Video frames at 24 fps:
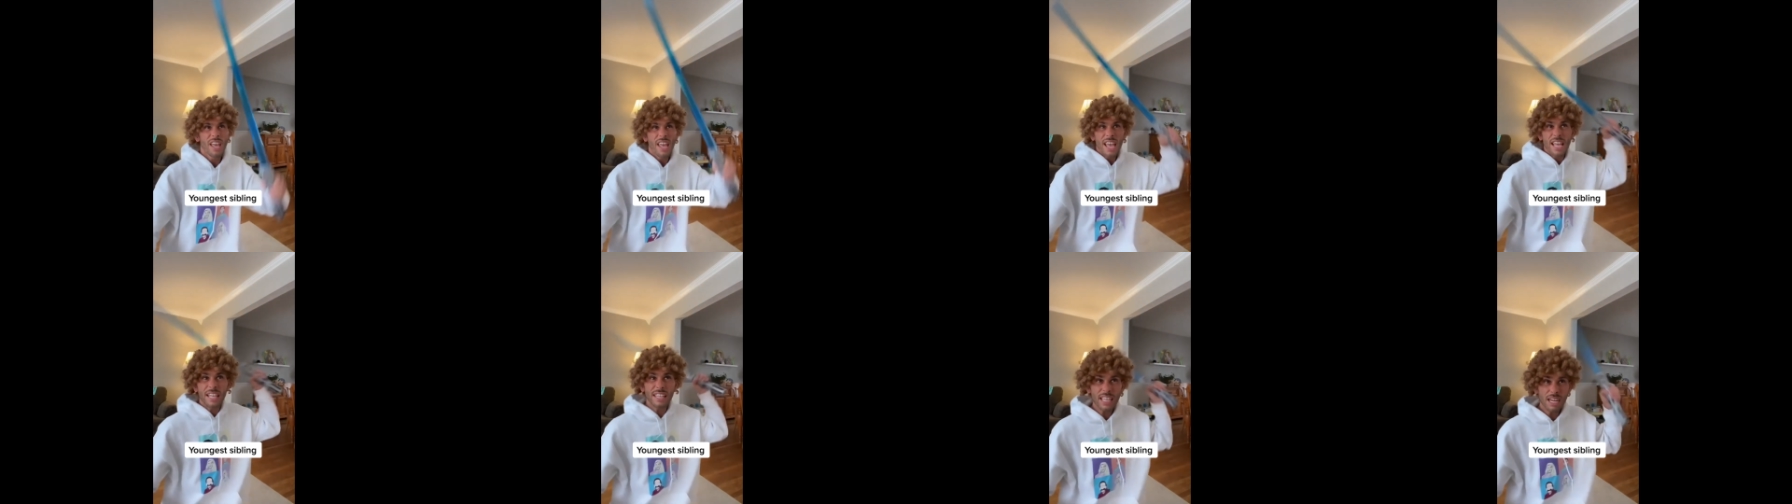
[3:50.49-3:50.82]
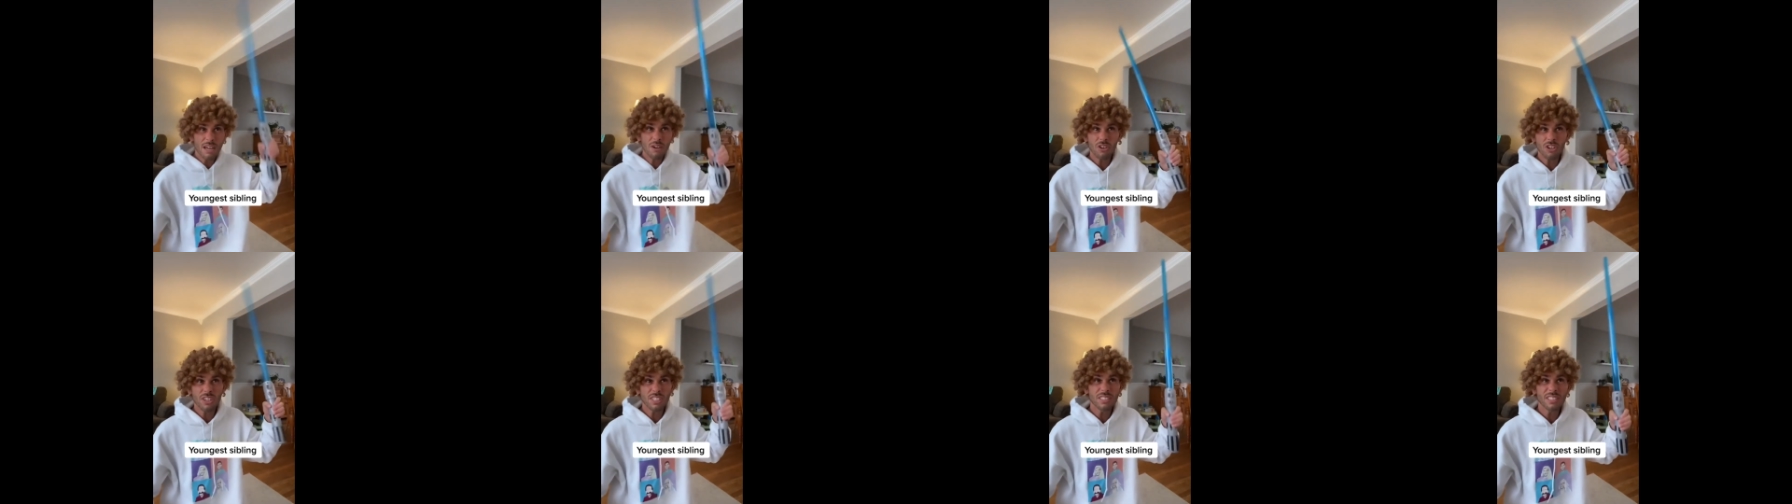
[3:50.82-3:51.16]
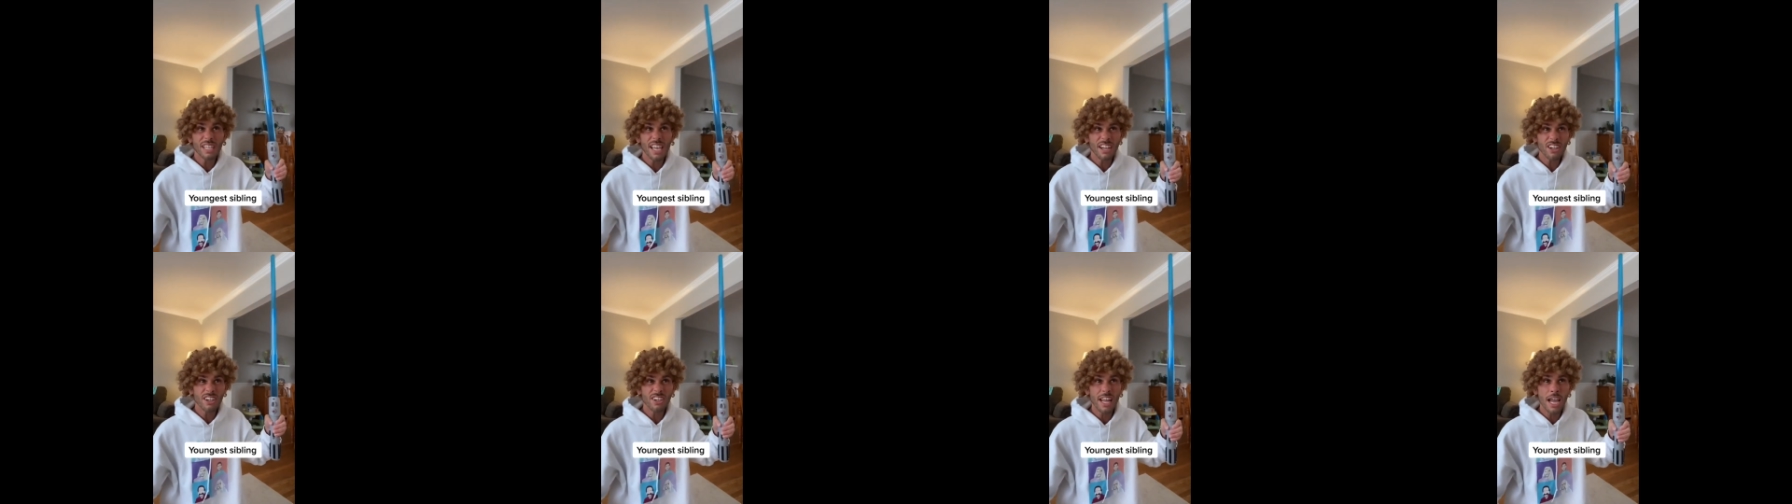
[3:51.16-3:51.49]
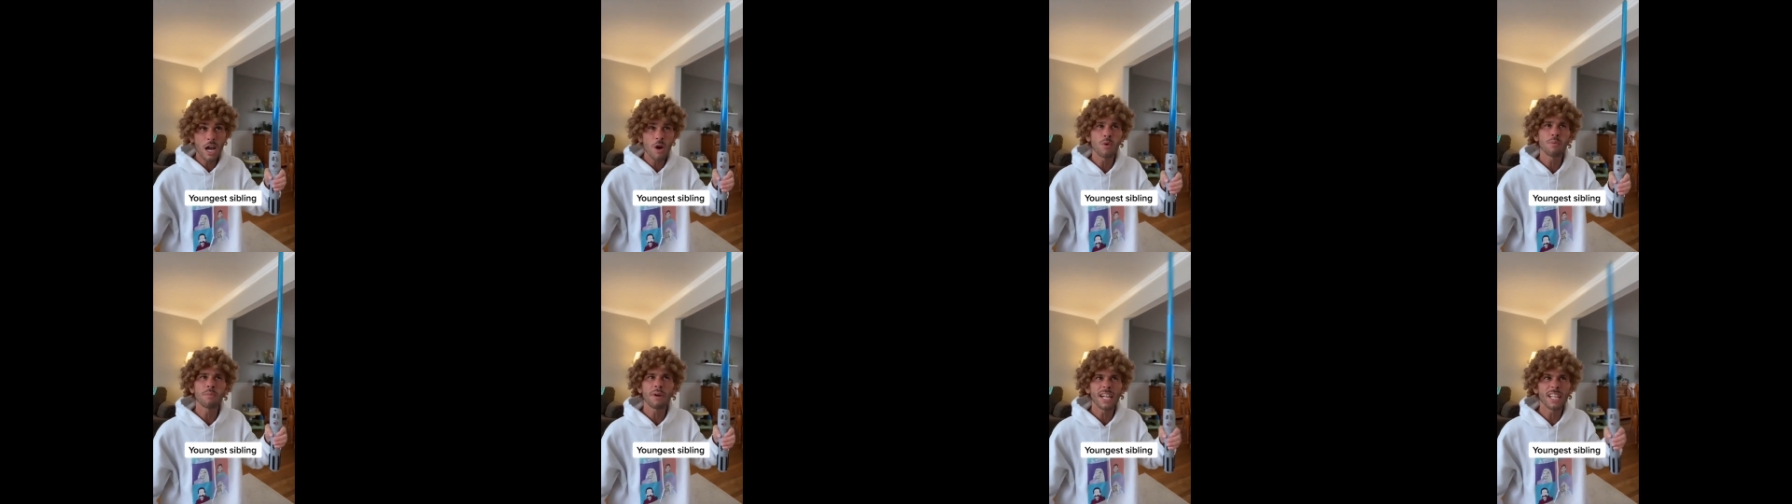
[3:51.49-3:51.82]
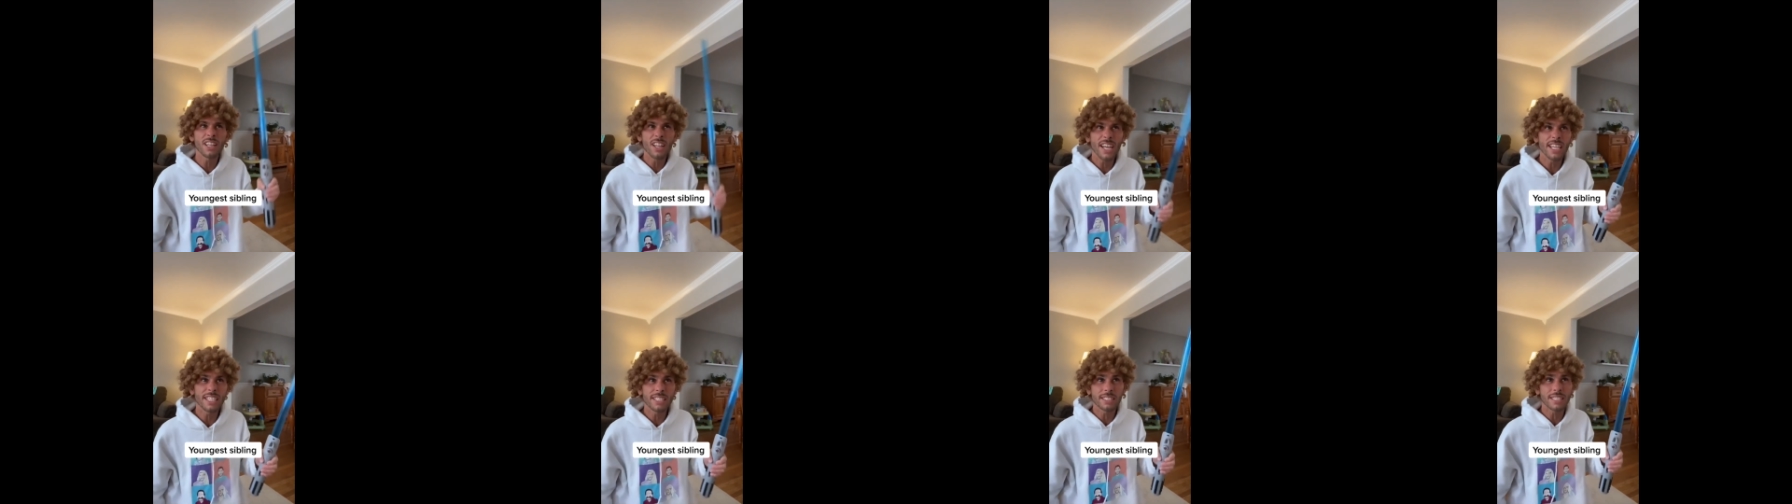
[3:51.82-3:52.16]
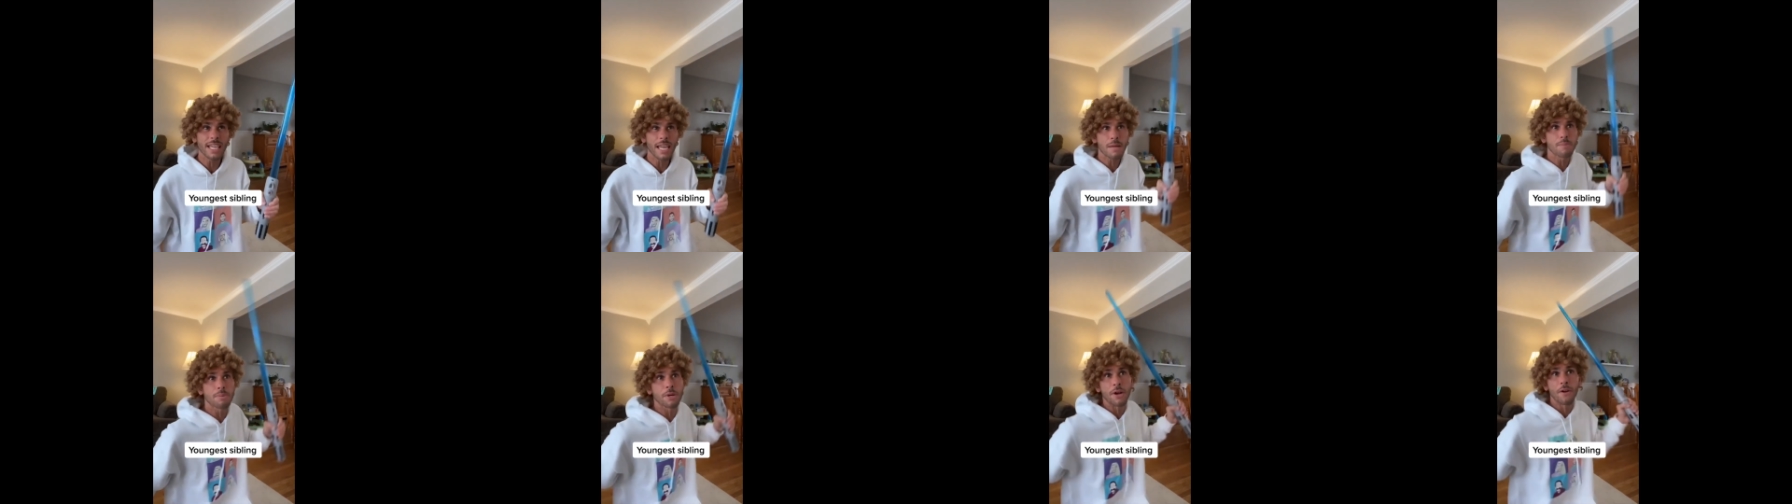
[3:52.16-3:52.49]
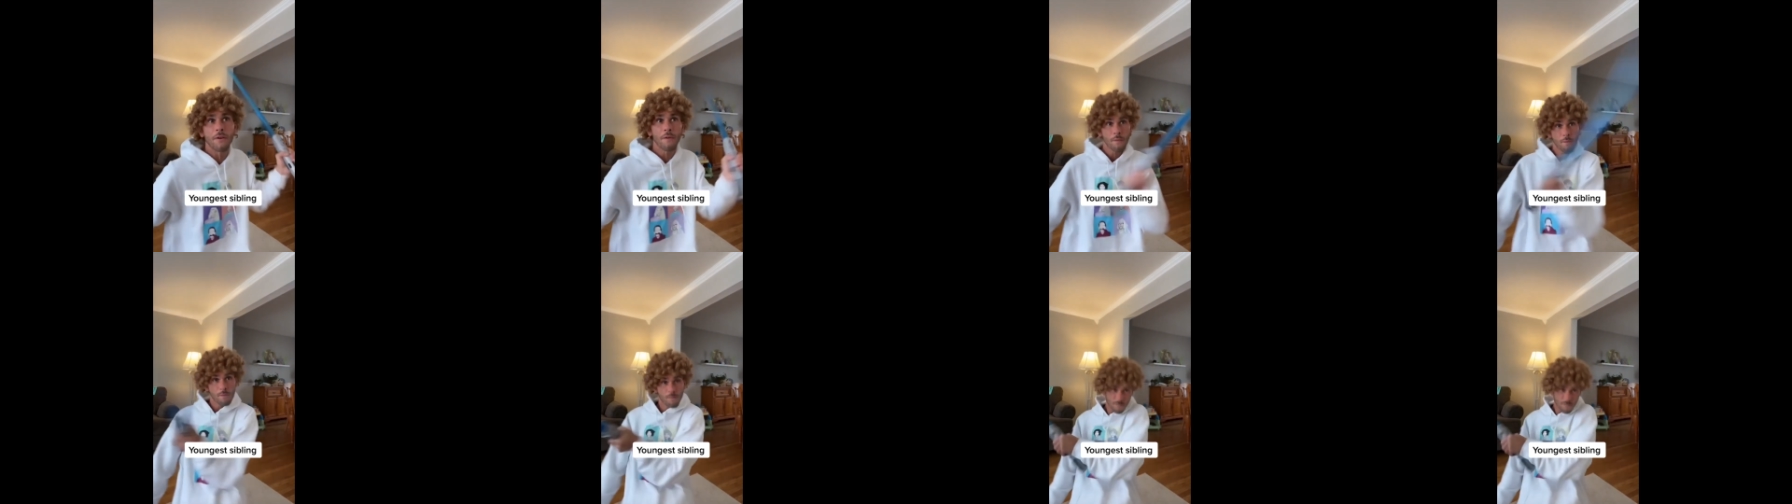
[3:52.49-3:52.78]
and then I'm going to take her down with my lightsaber.